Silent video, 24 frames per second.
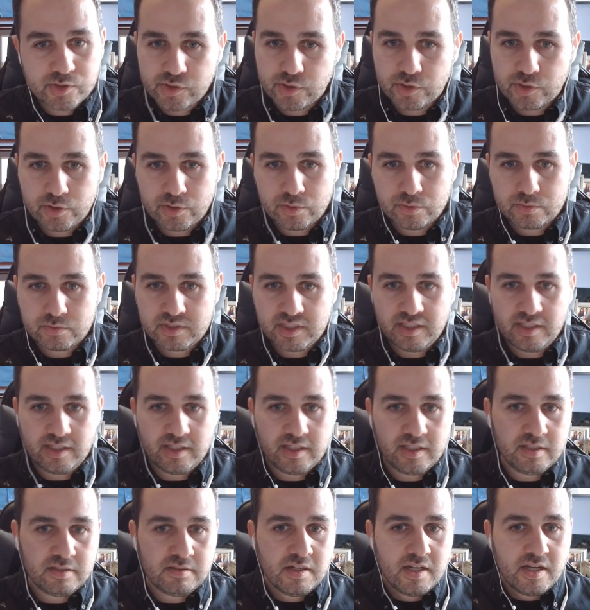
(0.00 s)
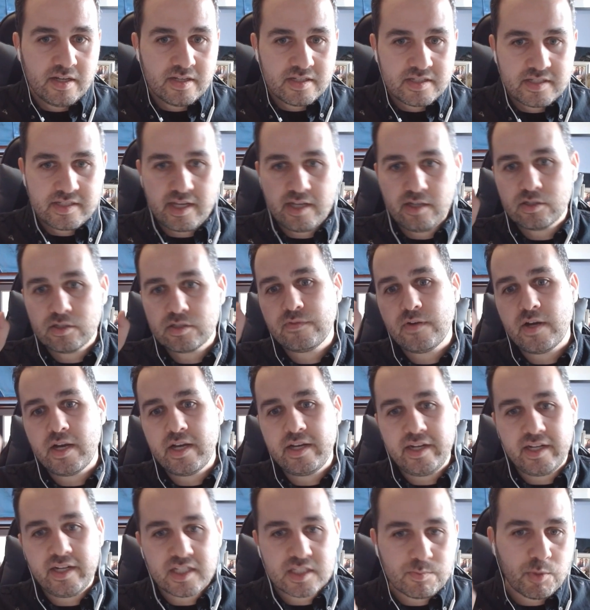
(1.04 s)
So did sales
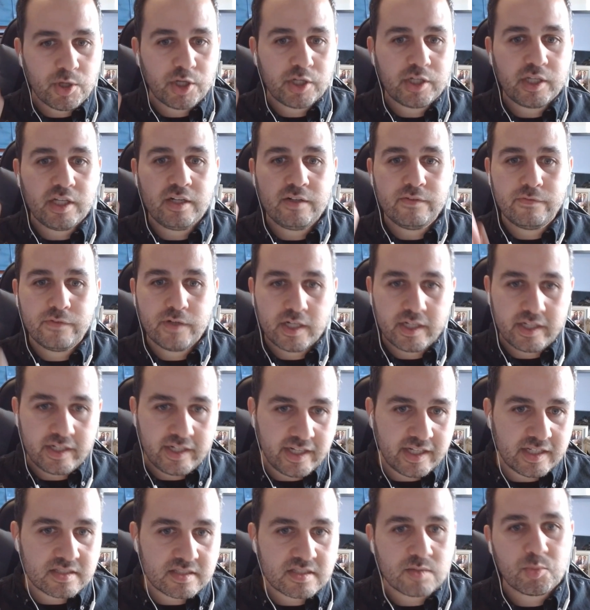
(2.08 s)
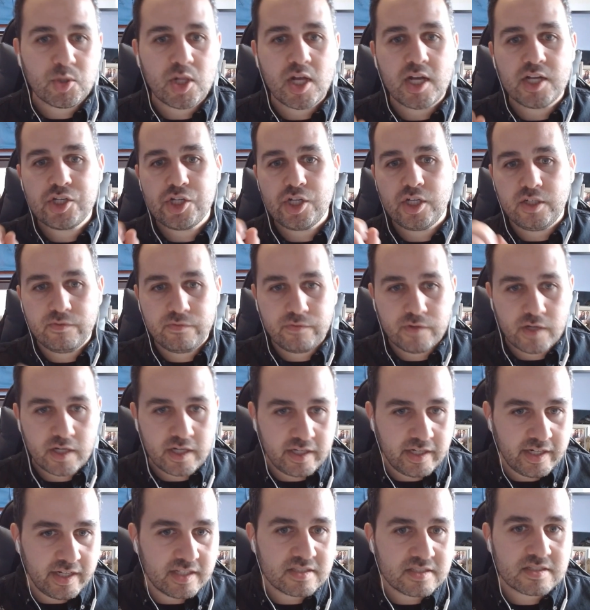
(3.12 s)
finance, marketing finance, supply chain
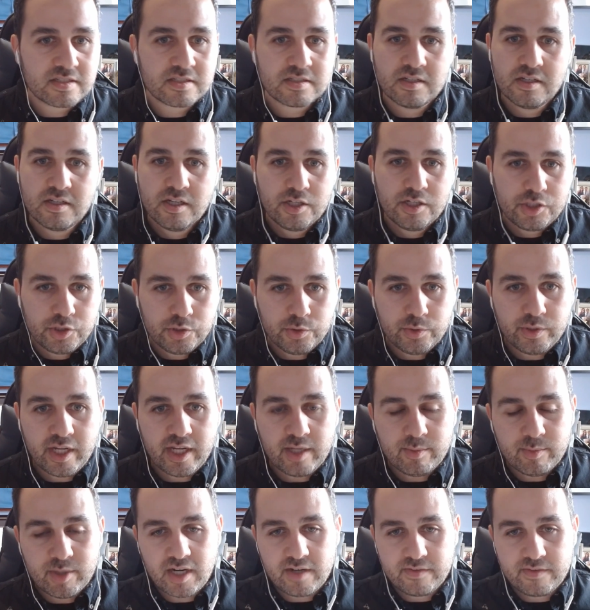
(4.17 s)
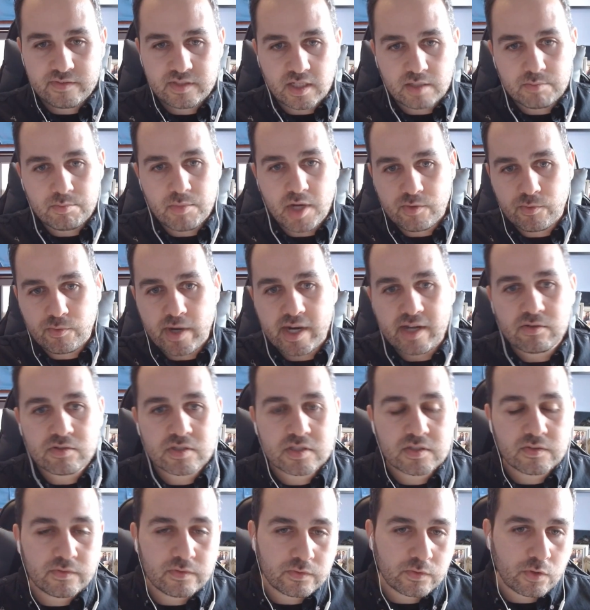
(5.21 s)
finance, you name it. I've done my
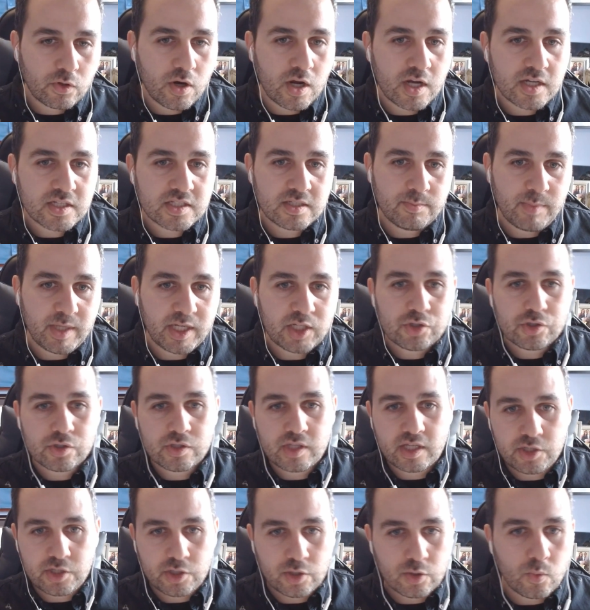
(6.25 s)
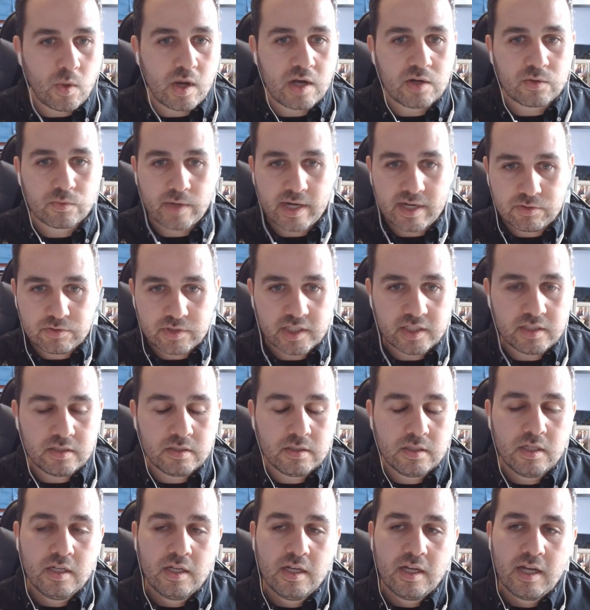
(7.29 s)
rounds of across to make sure that you're well
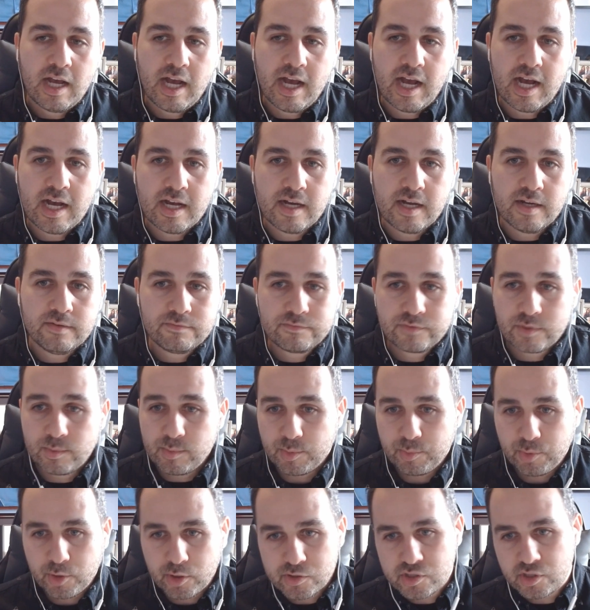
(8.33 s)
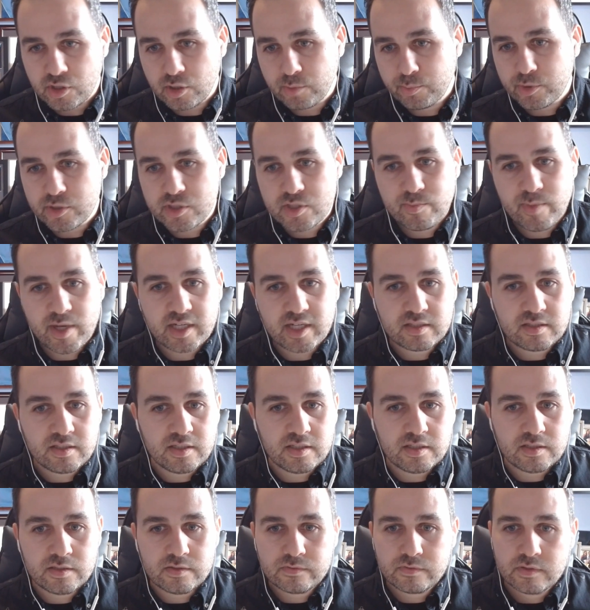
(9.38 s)
rounded. Uh, from a personal
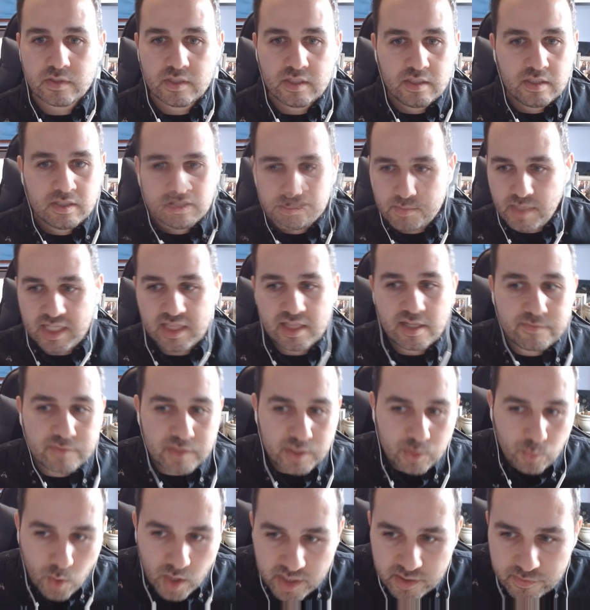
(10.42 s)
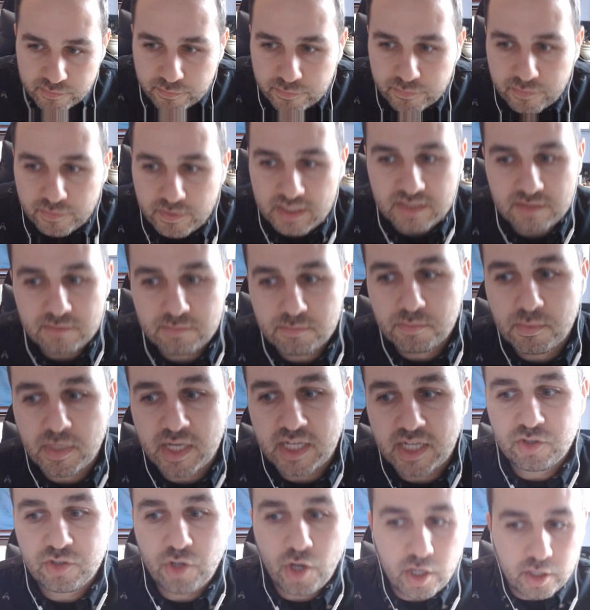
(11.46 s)
perspective, my lovely wife and
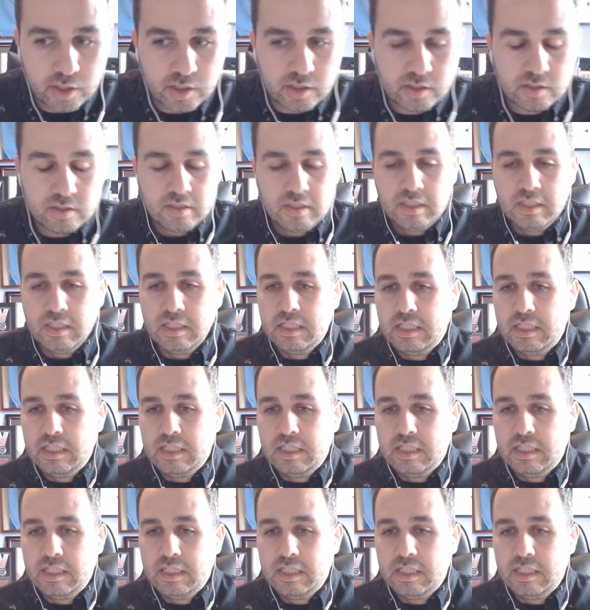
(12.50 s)
my daughter.